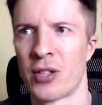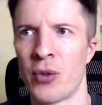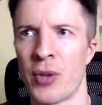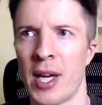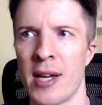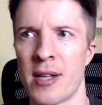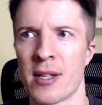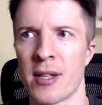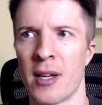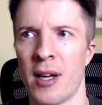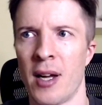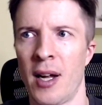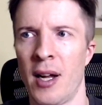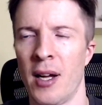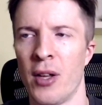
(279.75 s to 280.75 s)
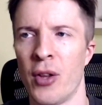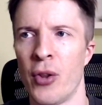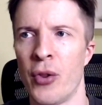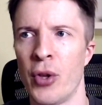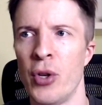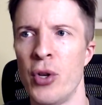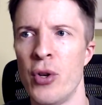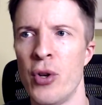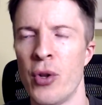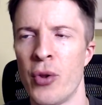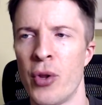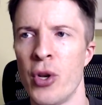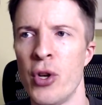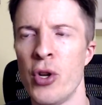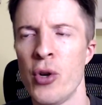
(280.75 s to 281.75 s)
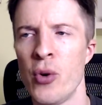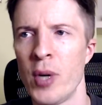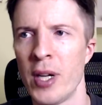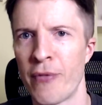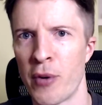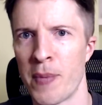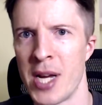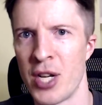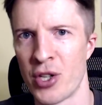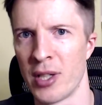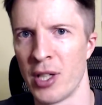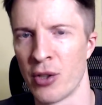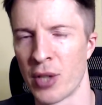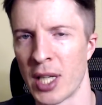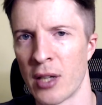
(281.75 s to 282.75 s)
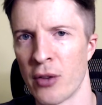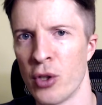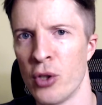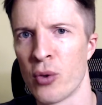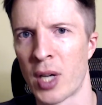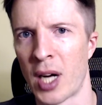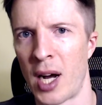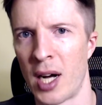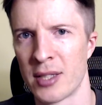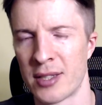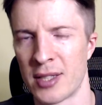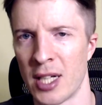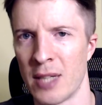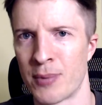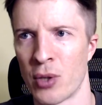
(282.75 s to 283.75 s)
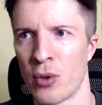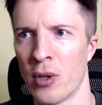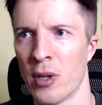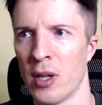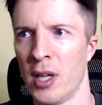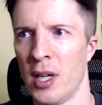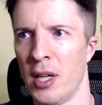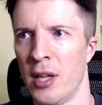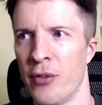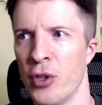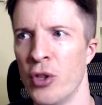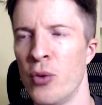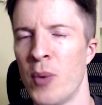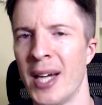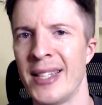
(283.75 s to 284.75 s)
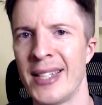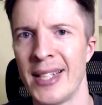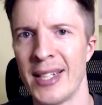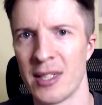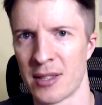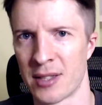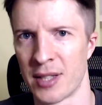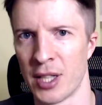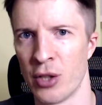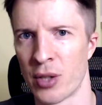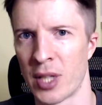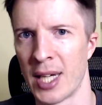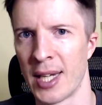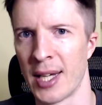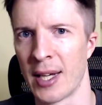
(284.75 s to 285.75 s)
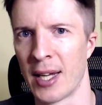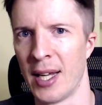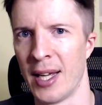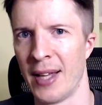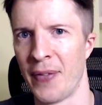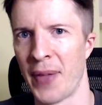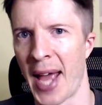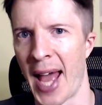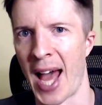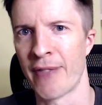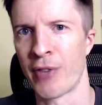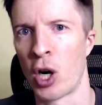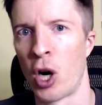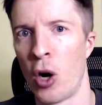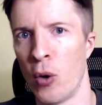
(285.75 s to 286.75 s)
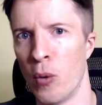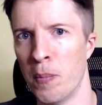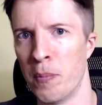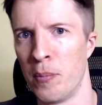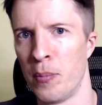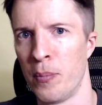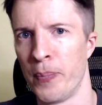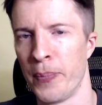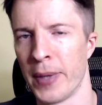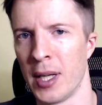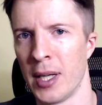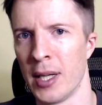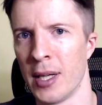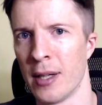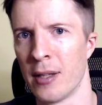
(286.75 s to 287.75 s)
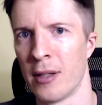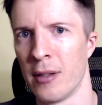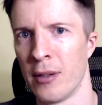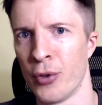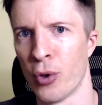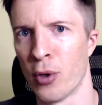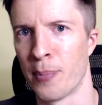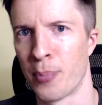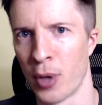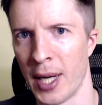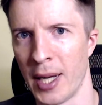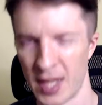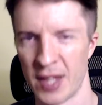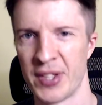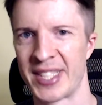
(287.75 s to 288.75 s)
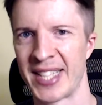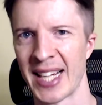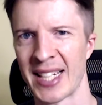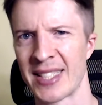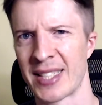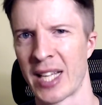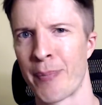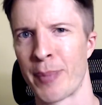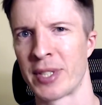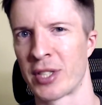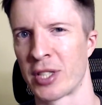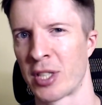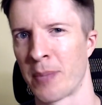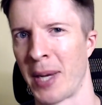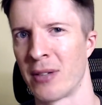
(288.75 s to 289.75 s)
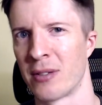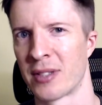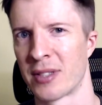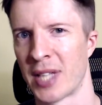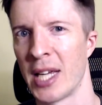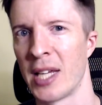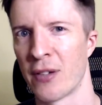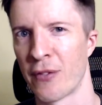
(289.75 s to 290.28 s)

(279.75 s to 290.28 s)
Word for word: that uh, the, the new information that you're getting, the new concepts or the new ideas that you're getting, they have a home in your brain. The second step is just about staying